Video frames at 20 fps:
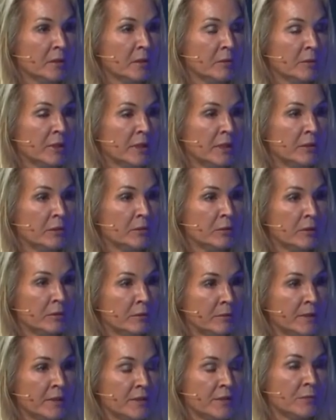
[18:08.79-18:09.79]
we need to
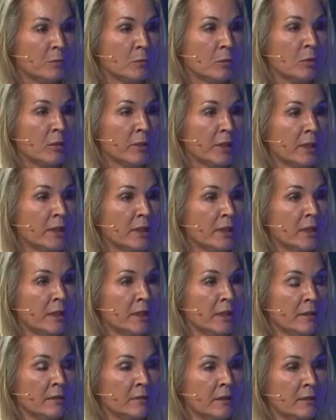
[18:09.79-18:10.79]
invest more
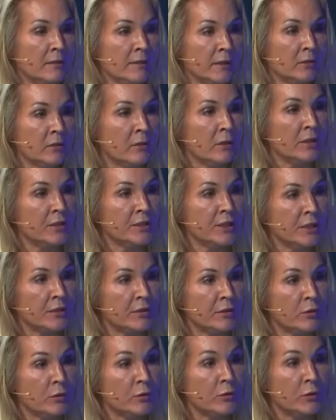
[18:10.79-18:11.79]
in technology
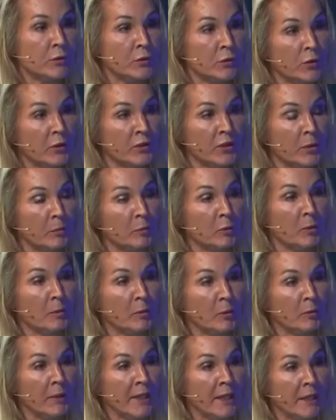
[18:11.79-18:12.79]
to sort in a proper
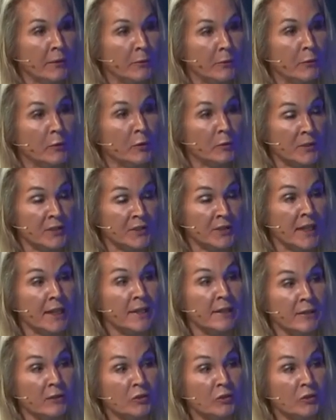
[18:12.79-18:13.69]
way for recycling,